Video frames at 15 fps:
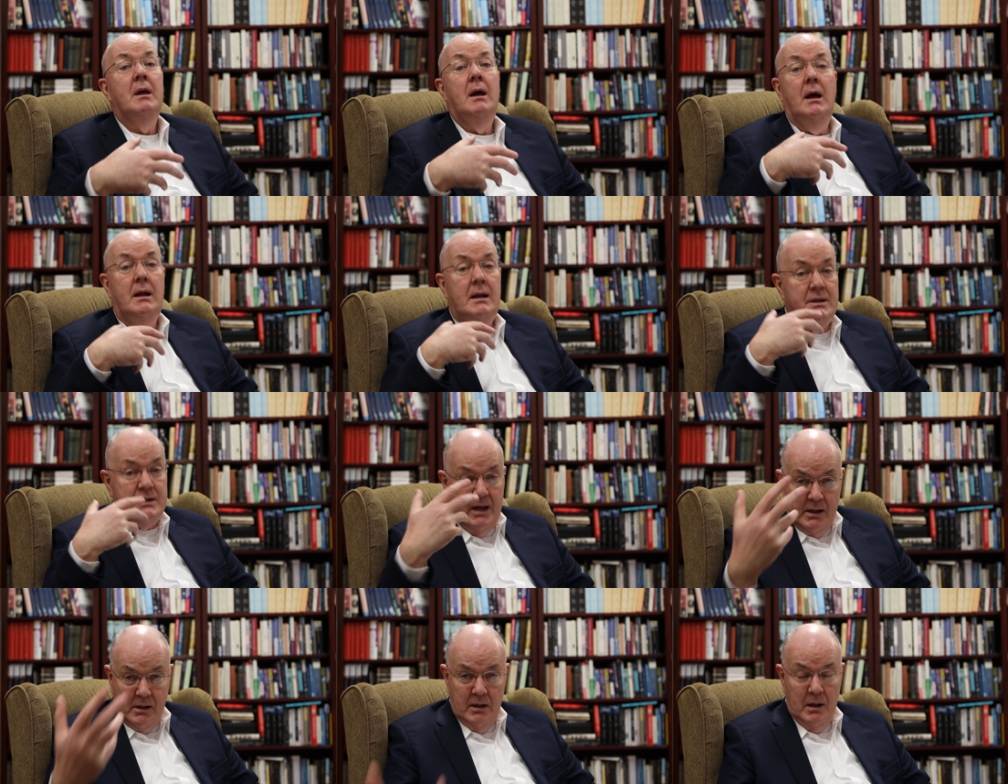let's
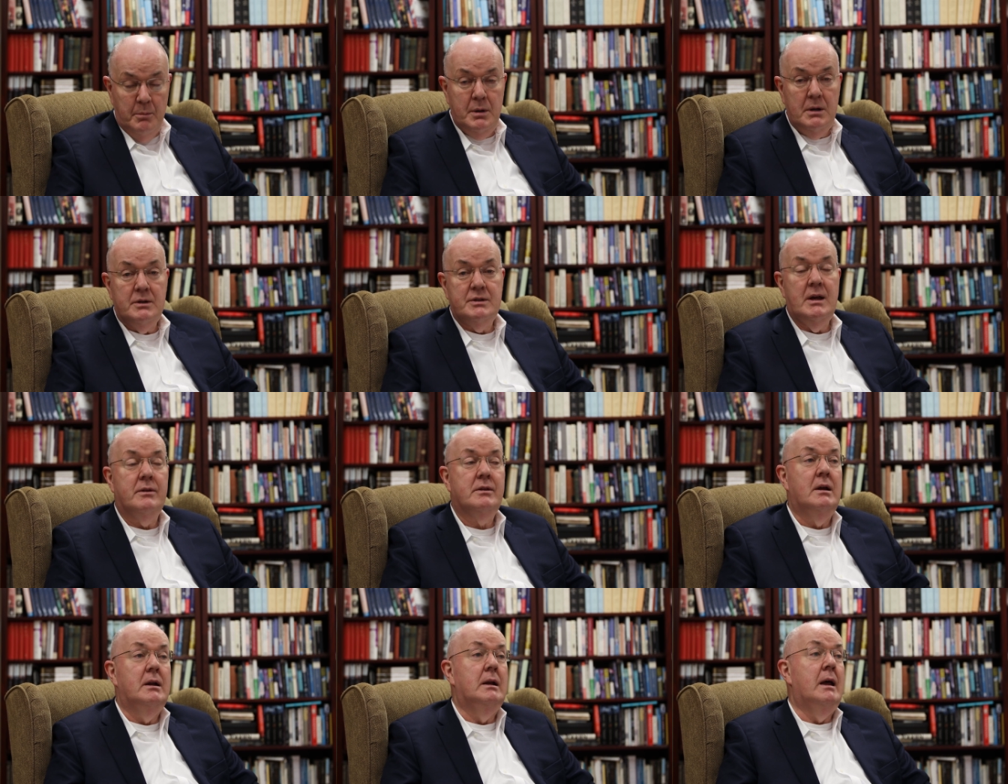say Columbia,
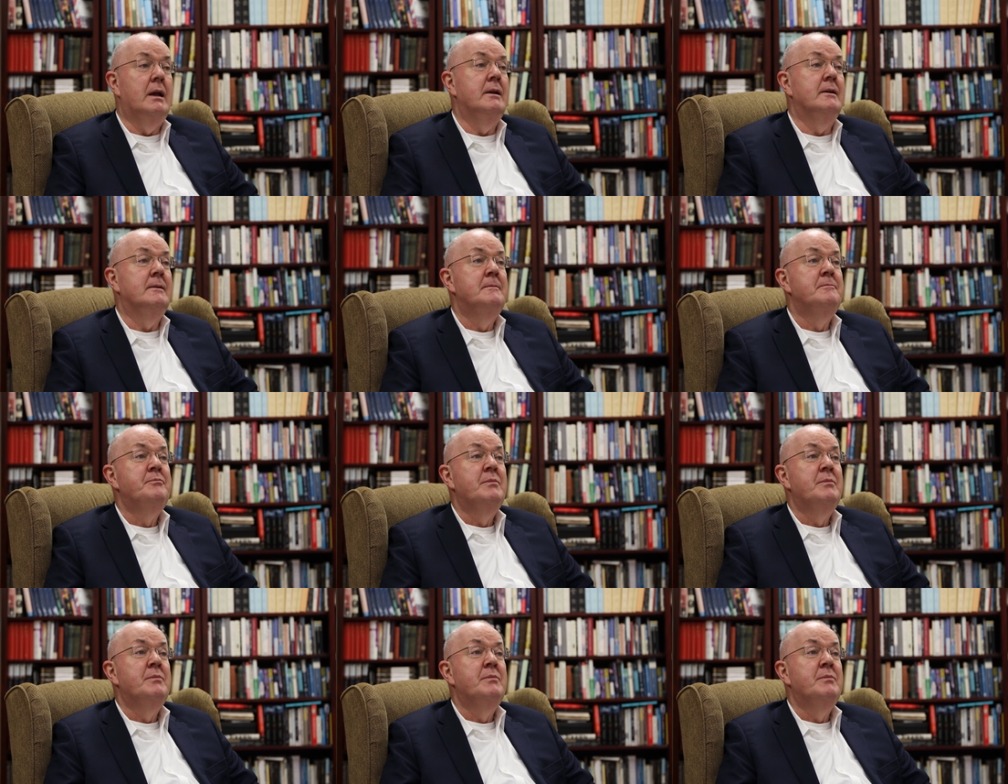South Carolina.